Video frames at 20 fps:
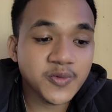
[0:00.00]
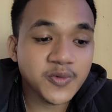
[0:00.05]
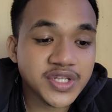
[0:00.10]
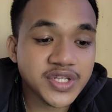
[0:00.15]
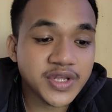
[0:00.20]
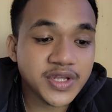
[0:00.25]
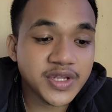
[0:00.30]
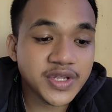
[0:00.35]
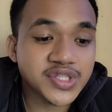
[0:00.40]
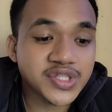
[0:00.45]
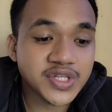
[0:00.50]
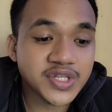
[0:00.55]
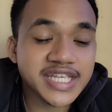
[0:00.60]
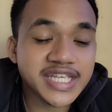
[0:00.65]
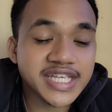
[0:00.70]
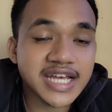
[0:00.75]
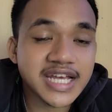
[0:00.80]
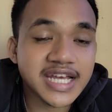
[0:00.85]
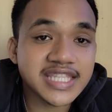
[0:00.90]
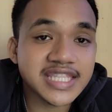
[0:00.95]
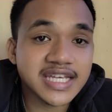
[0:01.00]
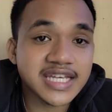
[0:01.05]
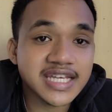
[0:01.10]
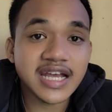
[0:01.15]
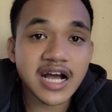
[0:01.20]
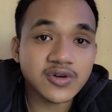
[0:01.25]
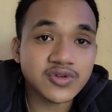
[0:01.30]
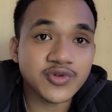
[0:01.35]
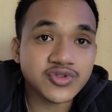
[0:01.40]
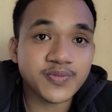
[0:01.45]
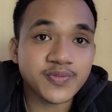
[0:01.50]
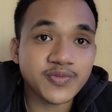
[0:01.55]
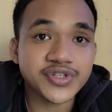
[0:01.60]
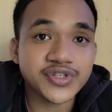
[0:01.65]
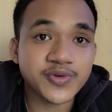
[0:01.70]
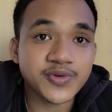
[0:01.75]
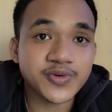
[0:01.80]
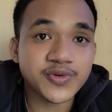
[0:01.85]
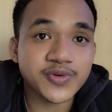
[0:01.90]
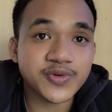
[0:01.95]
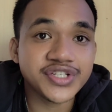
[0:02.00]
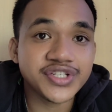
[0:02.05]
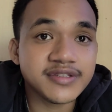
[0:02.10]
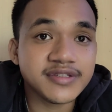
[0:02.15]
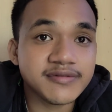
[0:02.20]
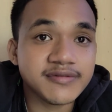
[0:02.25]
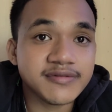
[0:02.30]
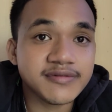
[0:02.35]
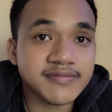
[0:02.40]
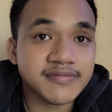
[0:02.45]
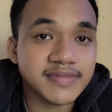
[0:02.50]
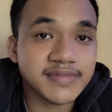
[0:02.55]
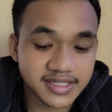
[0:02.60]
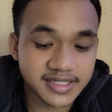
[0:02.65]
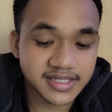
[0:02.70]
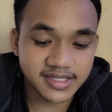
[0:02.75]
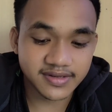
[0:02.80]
when you're deciding how to purchase meats: